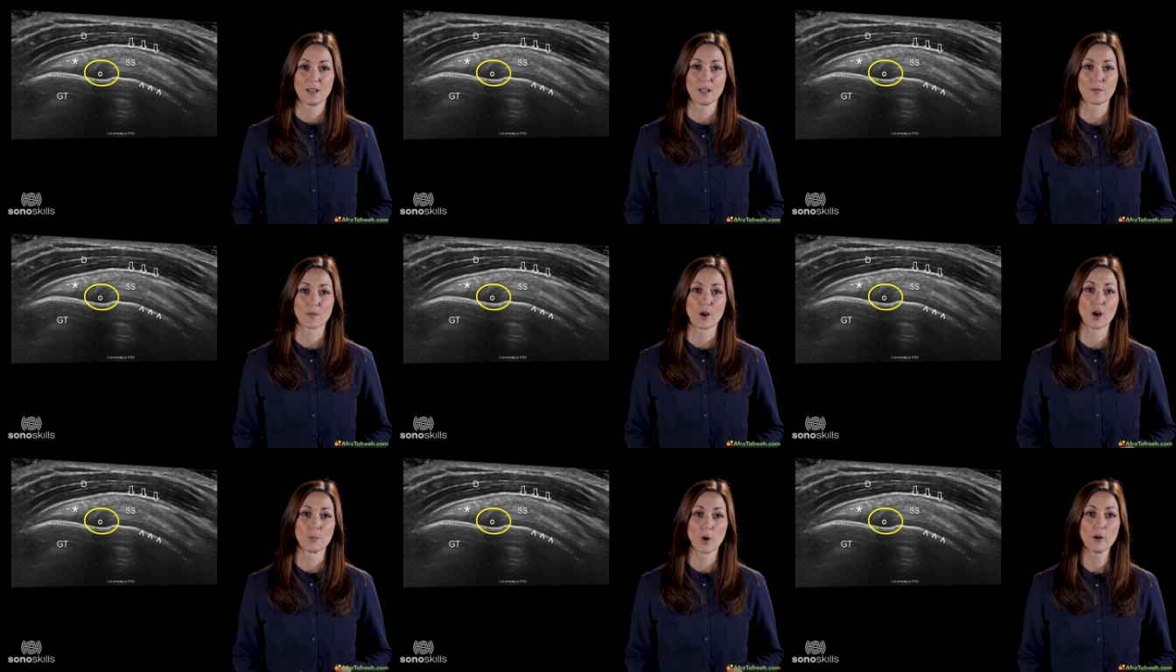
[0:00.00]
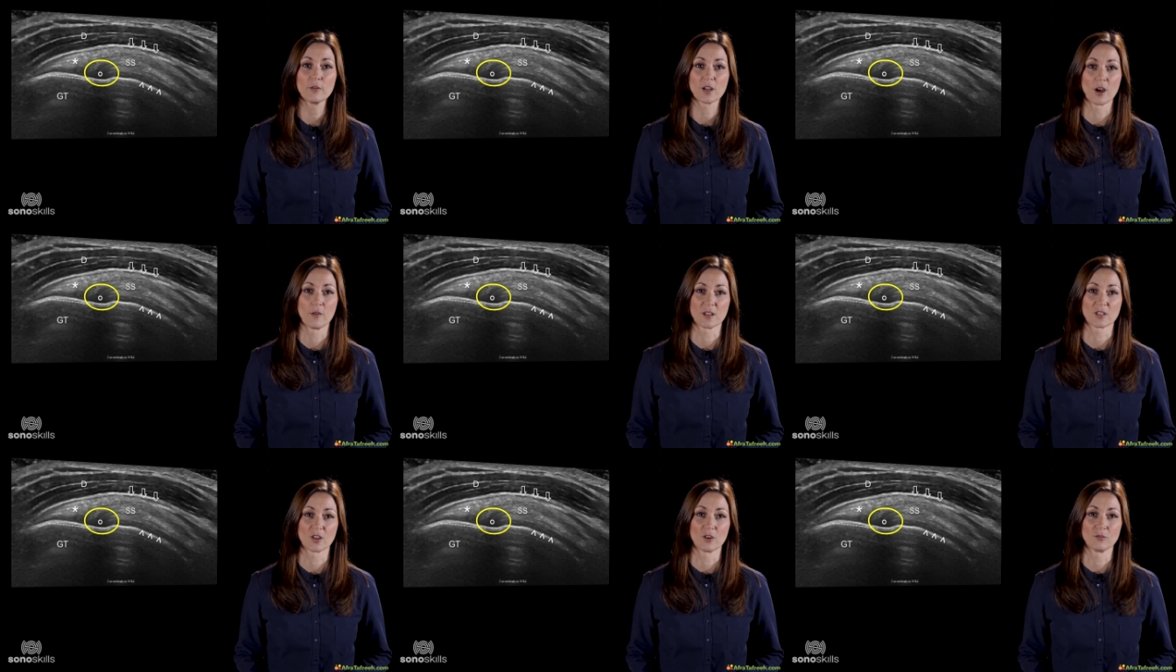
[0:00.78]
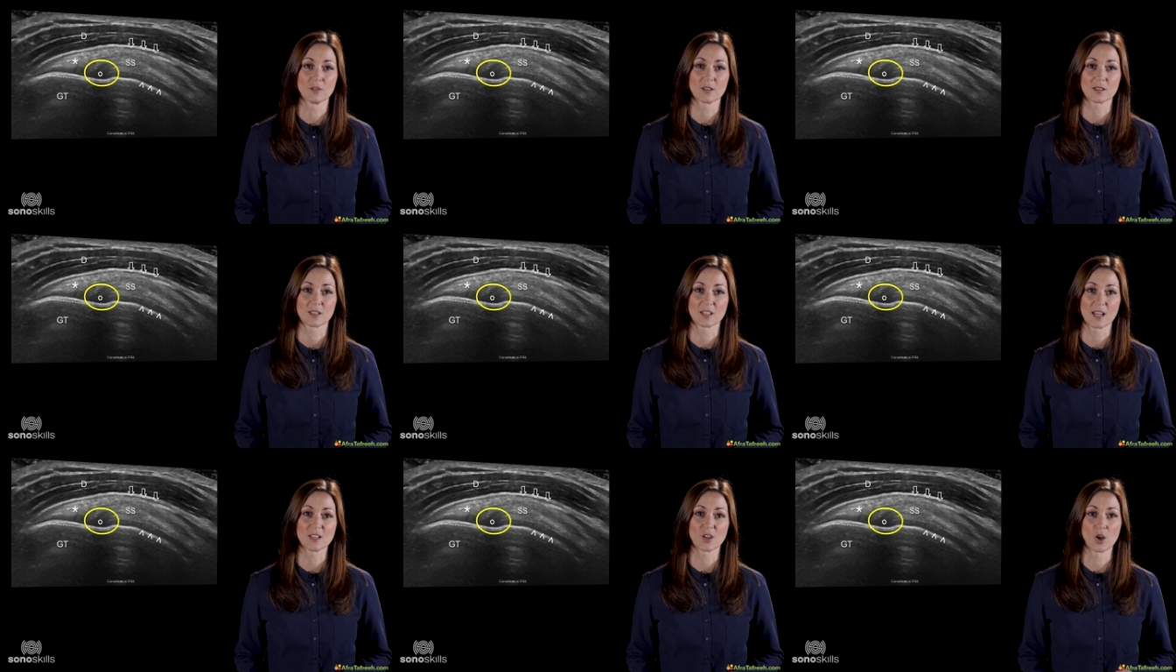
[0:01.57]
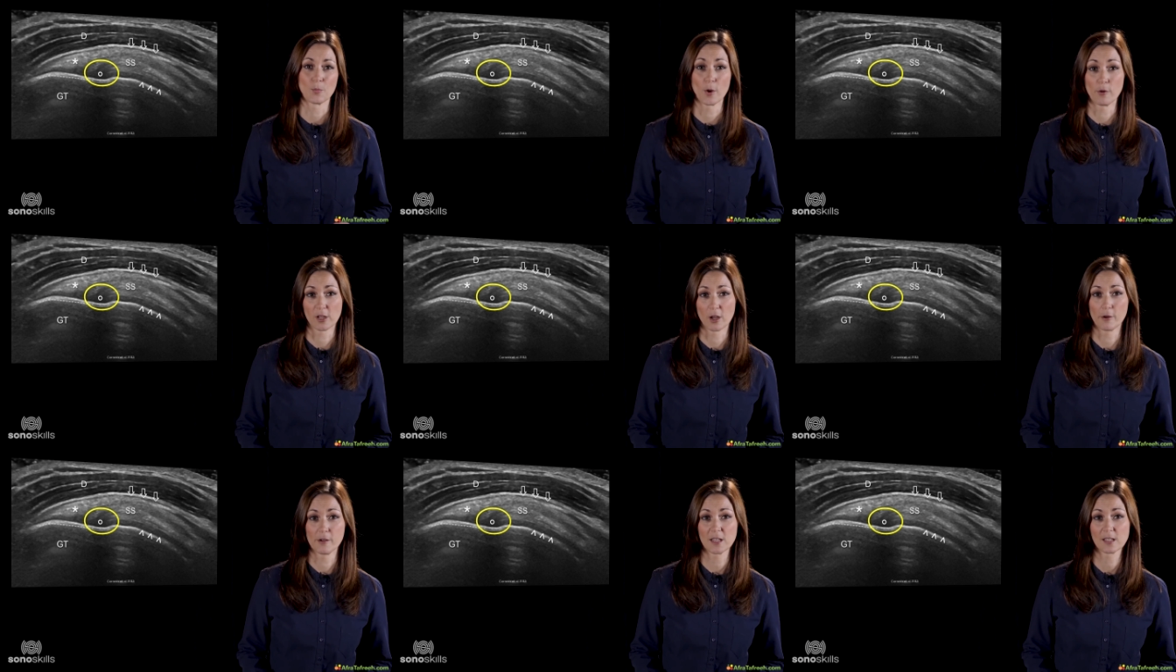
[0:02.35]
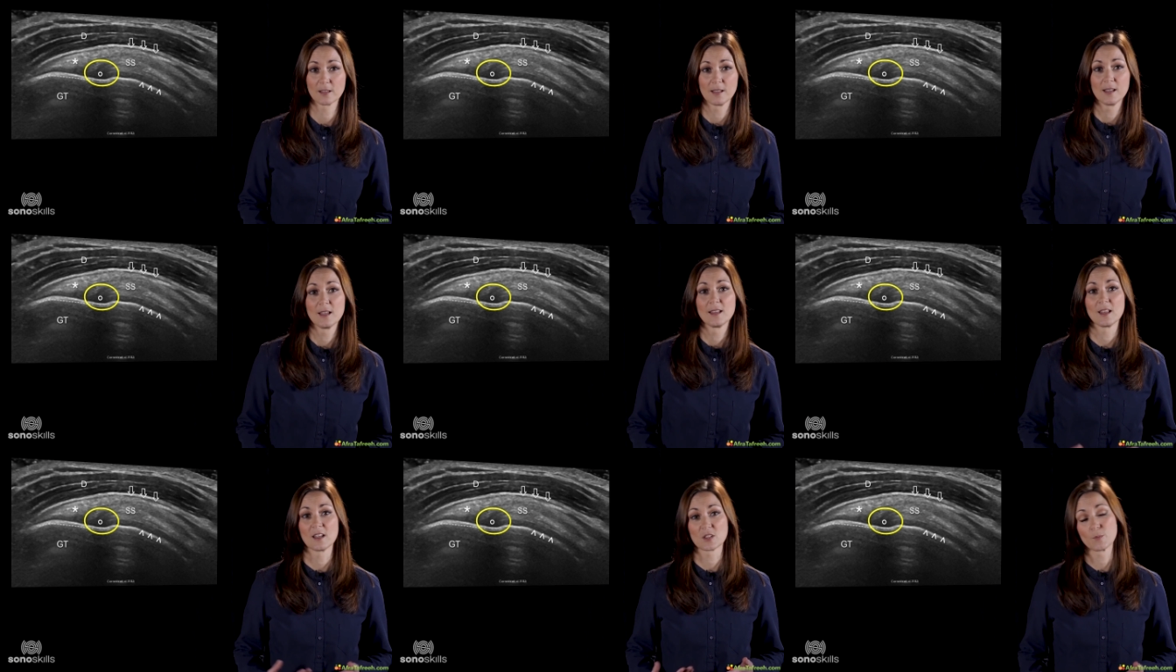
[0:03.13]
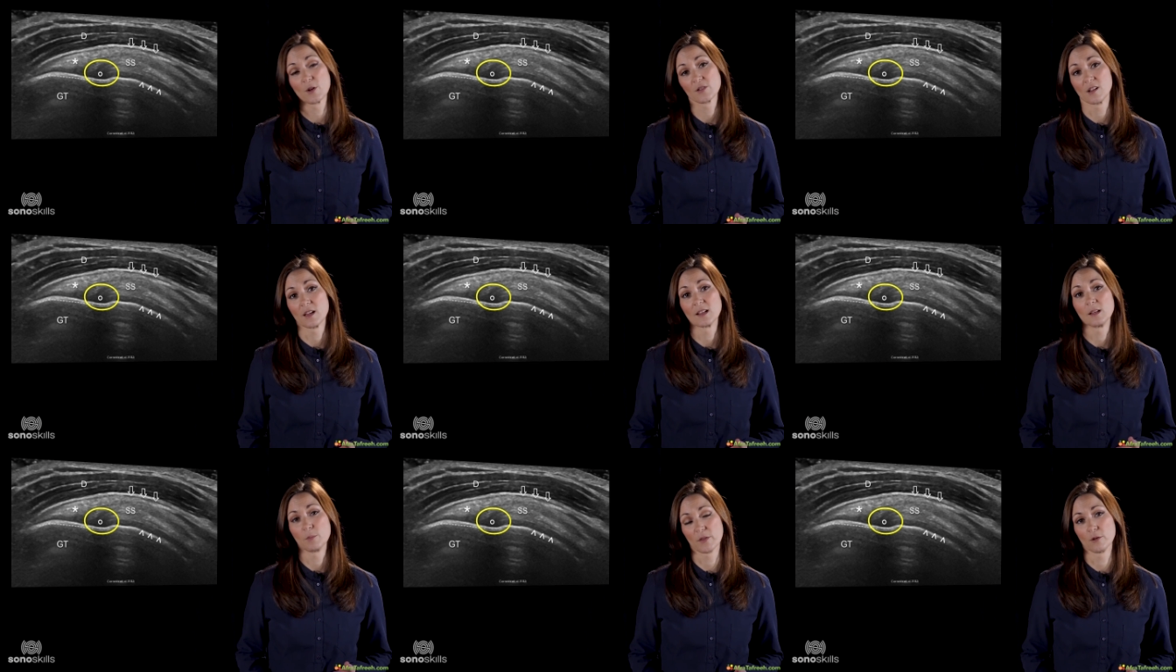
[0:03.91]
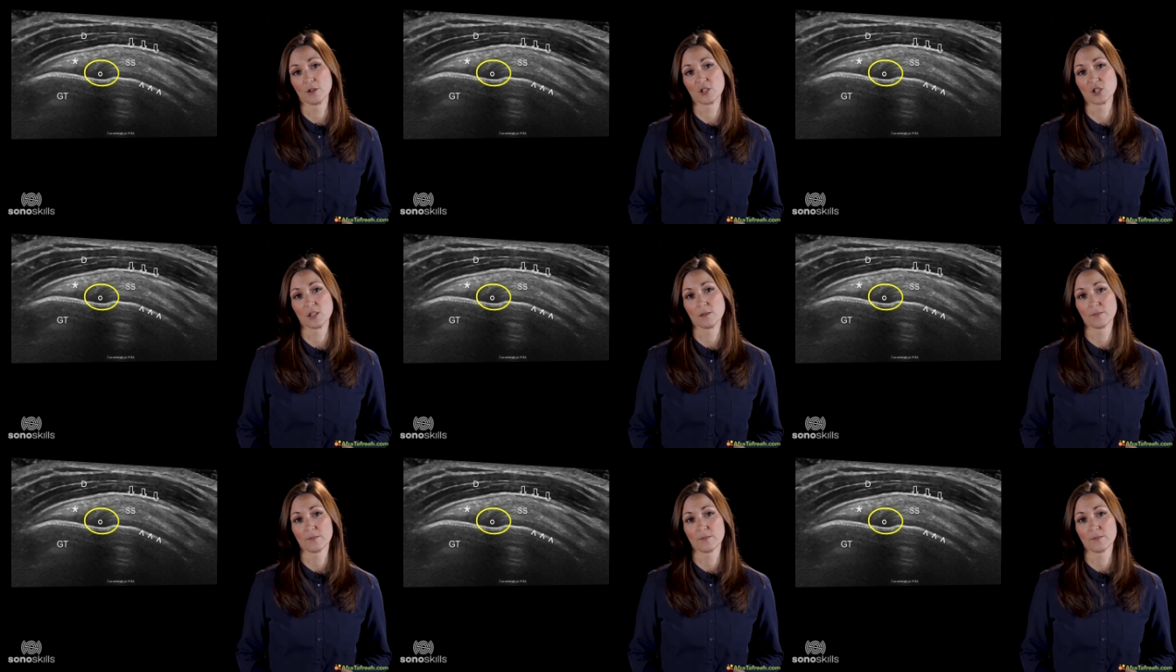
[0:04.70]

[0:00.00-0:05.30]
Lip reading: If the hypoechoic zone stays hypoechoic, then it's most likely pathology.